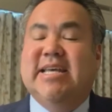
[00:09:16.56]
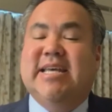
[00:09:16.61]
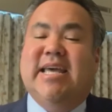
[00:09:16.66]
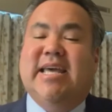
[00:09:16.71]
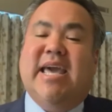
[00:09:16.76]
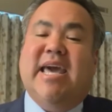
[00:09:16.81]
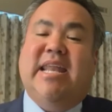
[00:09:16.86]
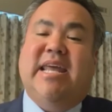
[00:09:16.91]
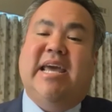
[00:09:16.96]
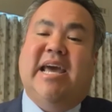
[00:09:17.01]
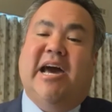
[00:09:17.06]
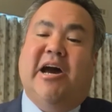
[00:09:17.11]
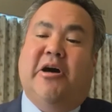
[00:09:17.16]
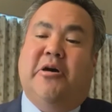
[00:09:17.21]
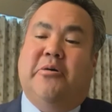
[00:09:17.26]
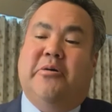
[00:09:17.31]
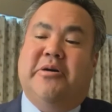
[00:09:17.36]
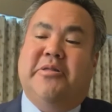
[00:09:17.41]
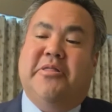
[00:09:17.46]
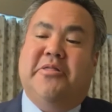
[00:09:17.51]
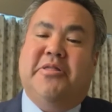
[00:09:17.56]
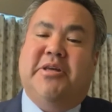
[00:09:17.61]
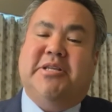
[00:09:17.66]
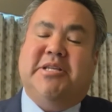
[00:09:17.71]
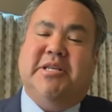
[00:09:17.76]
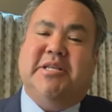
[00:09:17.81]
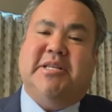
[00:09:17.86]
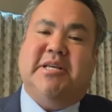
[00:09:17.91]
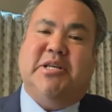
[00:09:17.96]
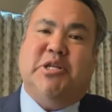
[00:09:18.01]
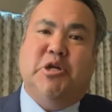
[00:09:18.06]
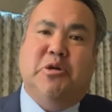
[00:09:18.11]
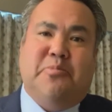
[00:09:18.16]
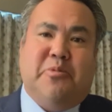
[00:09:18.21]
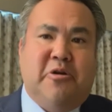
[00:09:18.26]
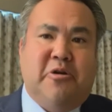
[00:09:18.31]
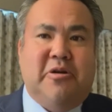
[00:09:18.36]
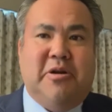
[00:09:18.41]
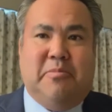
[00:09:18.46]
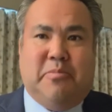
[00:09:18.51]
Anyhow, this is a
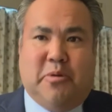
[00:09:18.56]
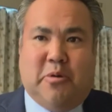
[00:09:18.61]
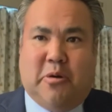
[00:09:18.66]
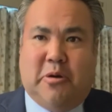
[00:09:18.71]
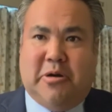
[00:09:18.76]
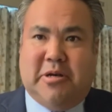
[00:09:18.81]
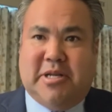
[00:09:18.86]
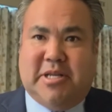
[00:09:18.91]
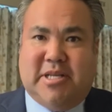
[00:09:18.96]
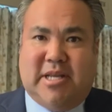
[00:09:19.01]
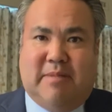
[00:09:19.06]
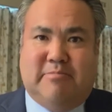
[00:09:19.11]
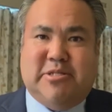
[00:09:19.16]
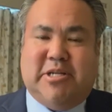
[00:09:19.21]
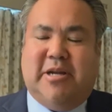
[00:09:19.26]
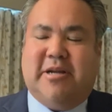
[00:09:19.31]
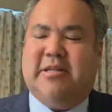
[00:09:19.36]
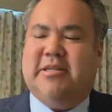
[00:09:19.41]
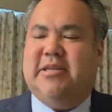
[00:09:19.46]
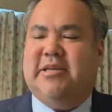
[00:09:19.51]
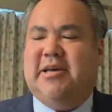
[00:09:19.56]
super important subject.